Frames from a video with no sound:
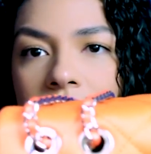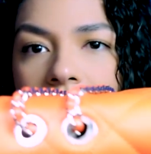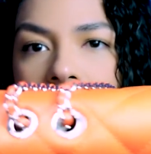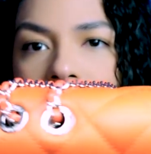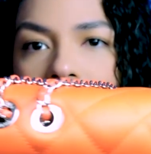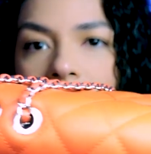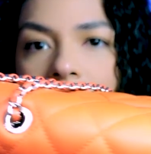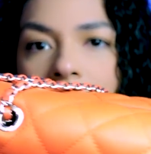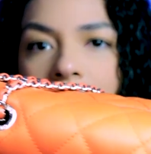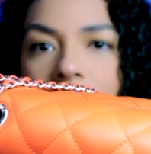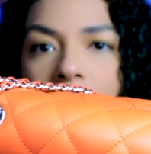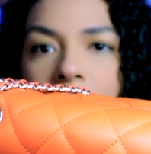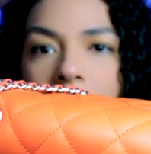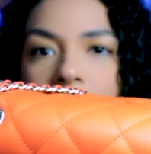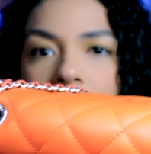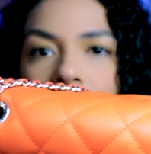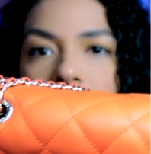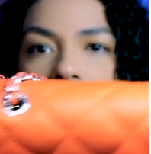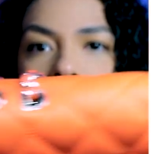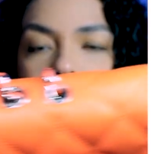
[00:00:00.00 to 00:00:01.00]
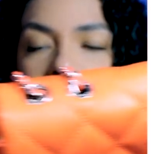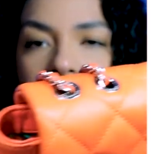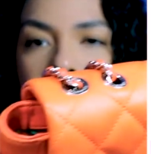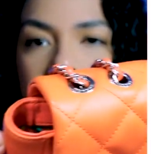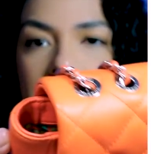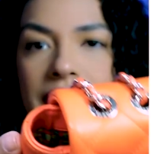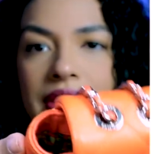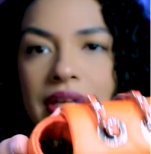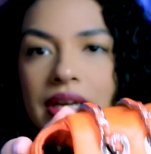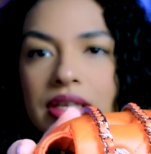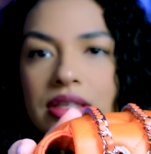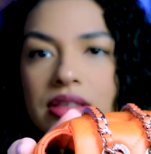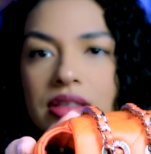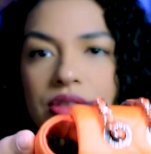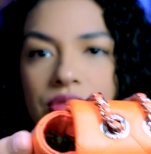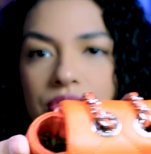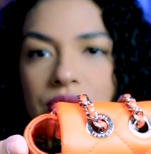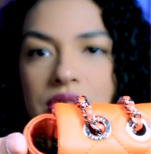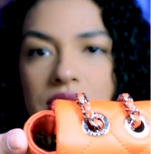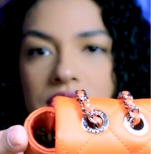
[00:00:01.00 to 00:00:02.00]
uh, something that it,
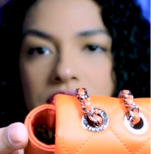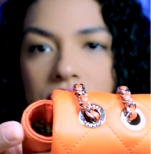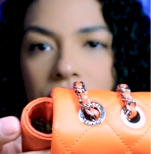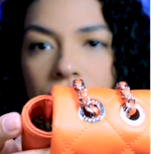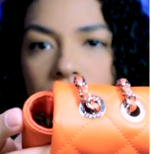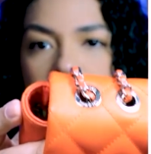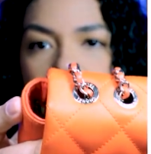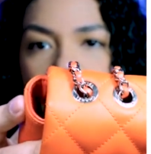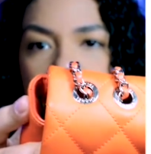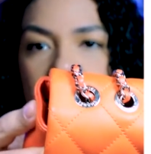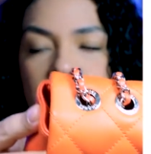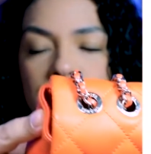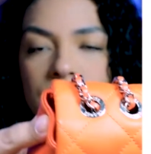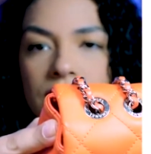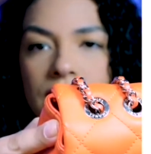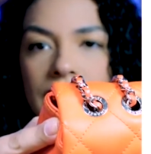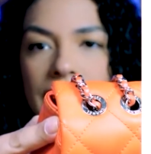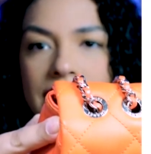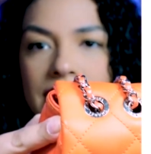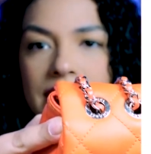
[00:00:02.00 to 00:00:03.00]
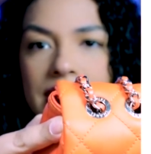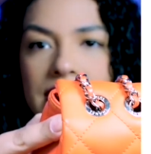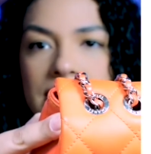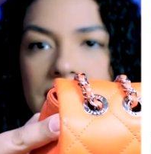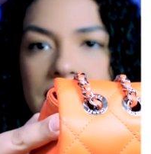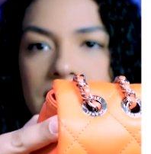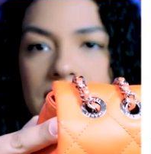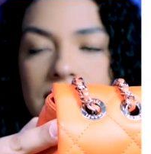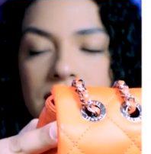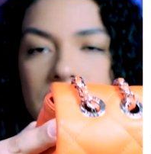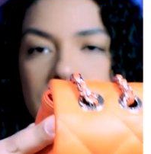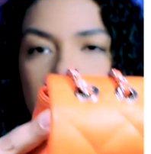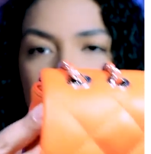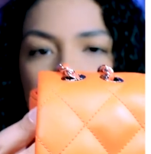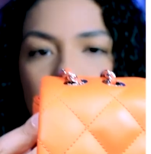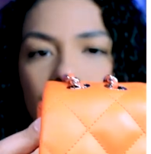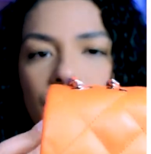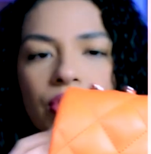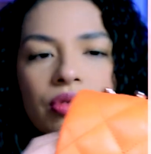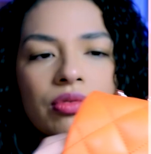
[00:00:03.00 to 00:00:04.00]
it was not like this,
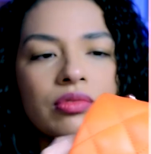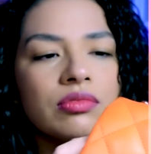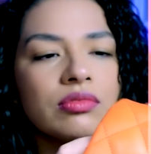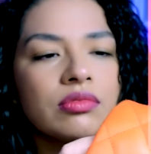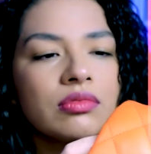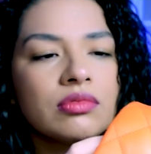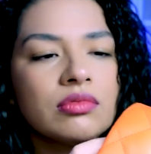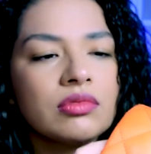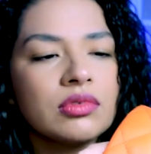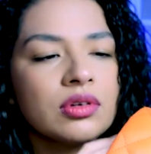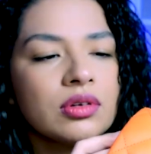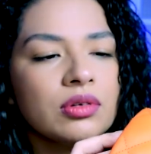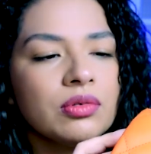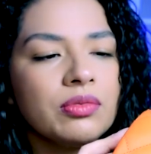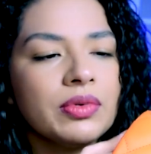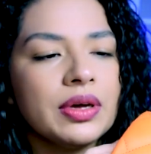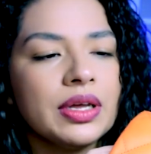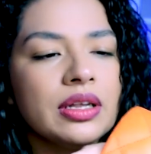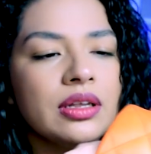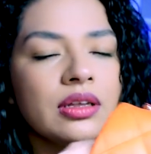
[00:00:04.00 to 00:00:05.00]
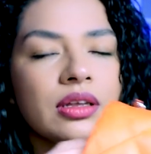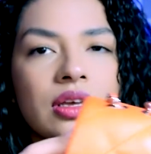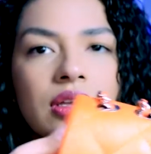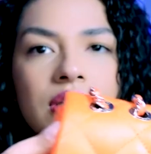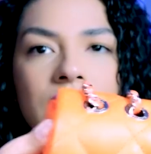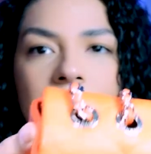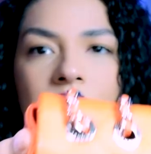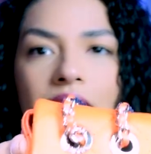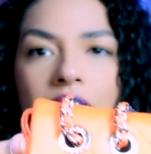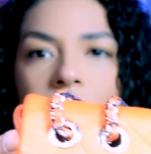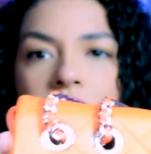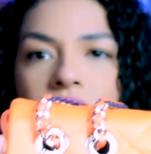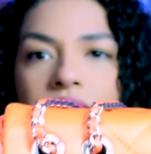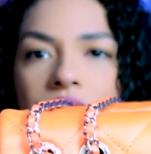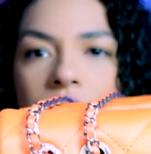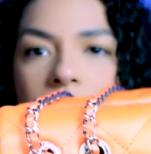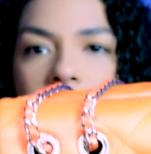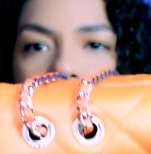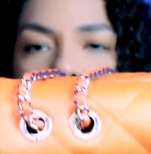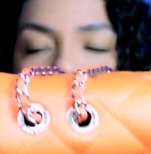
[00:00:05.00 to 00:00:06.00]
you know, when it came
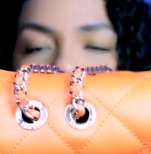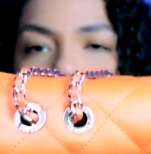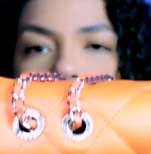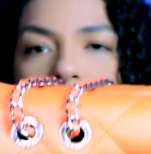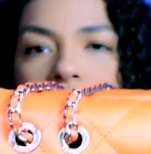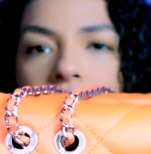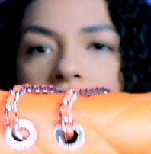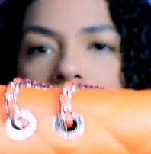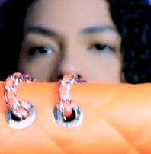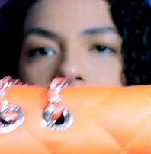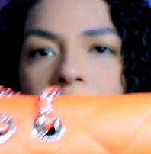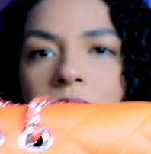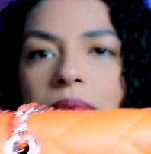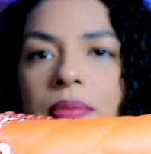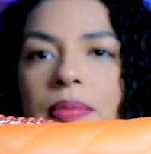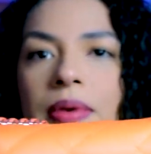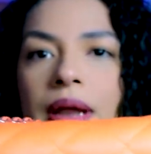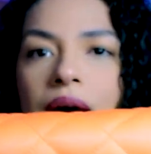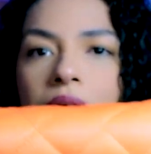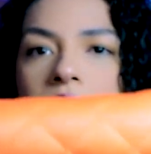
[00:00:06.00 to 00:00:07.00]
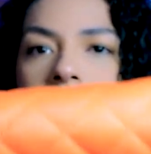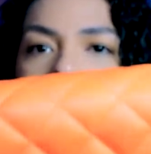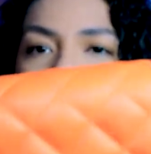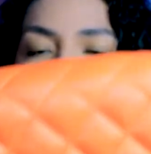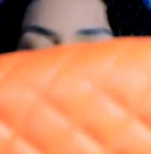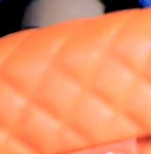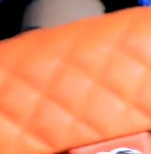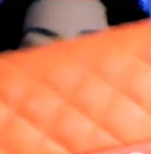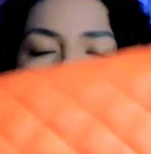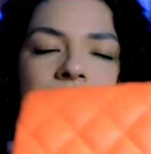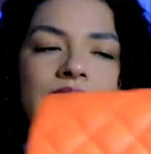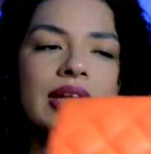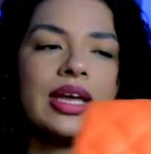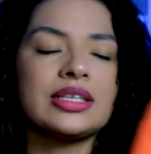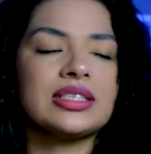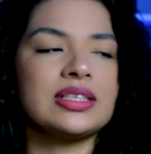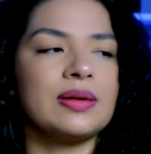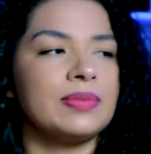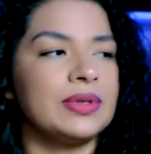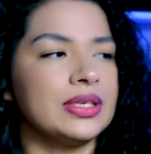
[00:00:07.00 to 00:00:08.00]
from the store, blah, blah, blah. So I can
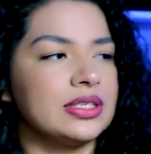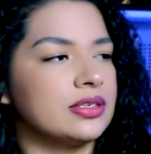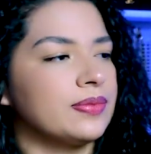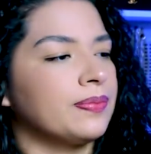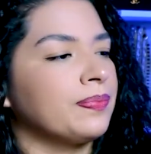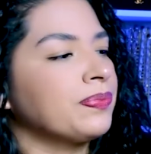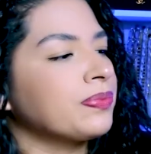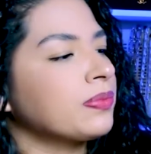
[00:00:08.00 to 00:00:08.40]
accept it.